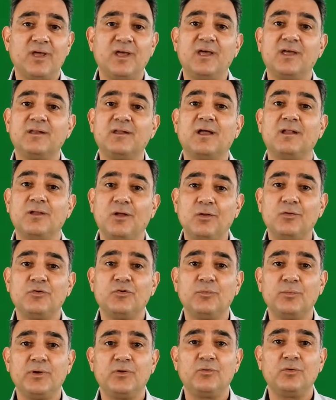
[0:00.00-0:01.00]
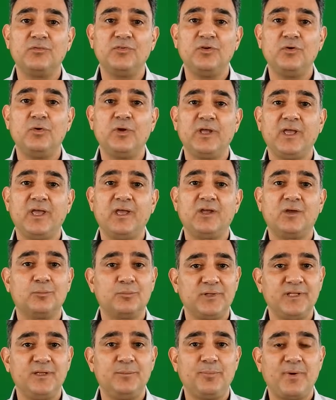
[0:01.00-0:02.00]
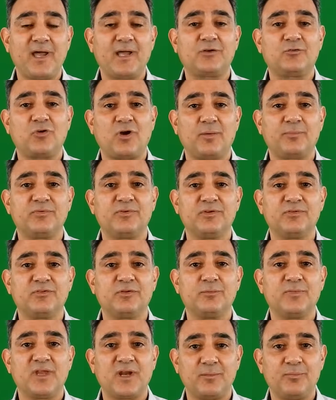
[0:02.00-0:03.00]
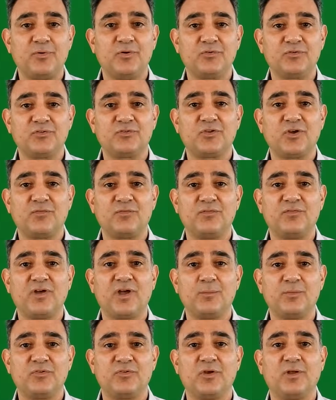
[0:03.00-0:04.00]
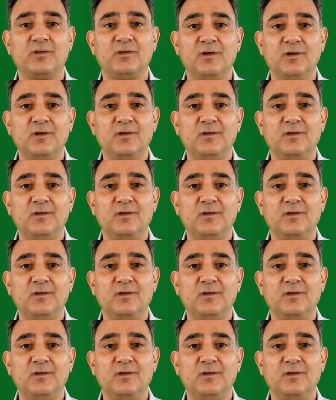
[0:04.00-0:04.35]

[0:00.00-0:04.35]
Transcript: and I'll also be reviewing a complete backdrop system that I purchased off of Amazon.